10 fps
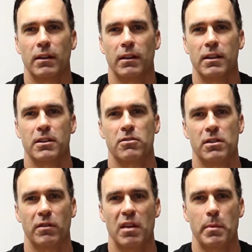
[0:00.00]
And in the interest
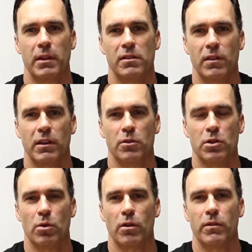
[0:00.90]
of keeping this video
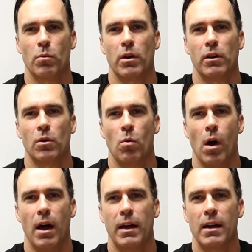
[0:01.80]
short, if you want to know
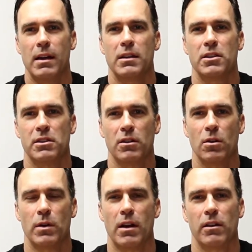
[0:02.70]
why, just
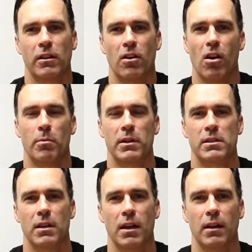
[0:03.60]
go down to the
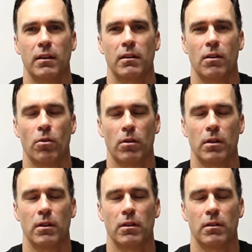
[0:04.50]
comments or
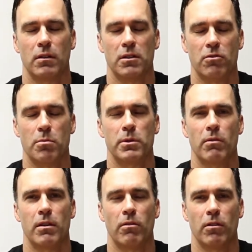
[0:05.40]
in the description
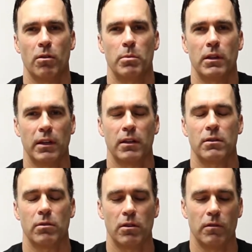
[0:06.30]
rather, and there'll be a link
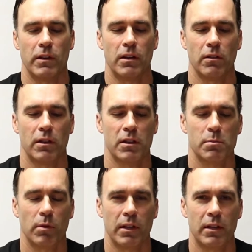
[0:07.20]
to another video that
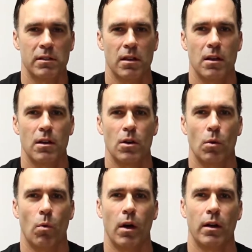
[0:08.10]
explains
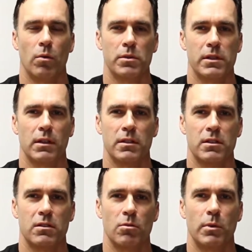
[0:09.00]
why wholesale is
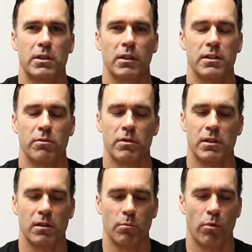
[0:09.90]
so much less
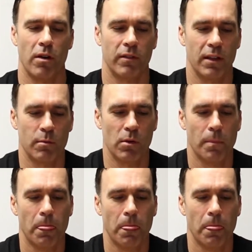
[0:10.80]
risk than private label.